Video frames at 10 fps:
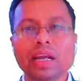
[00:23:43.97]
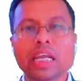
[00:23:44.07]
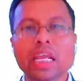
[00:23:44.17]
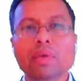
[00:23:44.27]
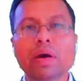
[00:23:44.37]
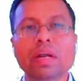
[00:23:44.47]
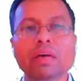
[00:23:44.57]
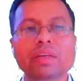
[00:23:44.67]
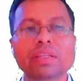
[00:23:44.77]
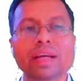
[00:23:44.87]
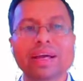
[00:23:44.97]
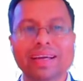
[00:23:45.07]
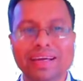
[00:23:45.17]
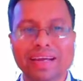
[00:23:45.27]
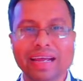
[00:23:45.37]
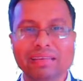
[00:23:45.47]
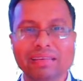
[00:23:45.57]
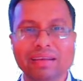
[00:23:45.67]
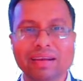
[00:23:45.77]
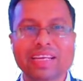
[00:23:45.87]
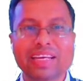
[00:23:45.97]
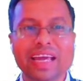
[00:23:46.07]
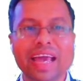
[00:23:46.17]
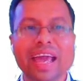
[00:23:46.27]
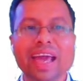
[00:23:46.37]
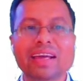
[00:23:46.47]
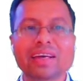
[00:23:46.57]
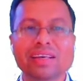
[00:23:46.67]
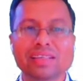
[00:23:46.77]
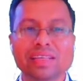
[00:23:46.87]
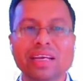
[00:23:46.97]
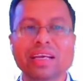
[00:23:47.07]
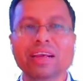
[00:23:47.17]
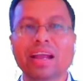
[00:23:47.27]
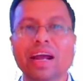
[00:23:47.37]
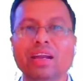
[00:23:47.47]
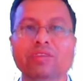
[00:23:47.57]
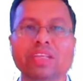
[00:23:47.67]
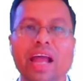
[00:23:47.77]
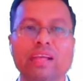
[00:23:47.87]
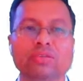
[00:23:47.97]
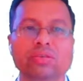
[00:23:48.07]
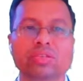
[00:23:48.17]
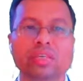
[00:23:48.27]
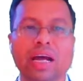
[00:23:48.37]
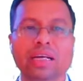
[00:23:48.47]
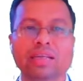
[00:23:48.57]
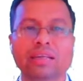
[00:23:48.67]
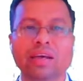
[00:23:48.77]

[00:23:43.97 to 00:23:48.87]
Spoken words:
delivered with great care, zeal, and with natural smile.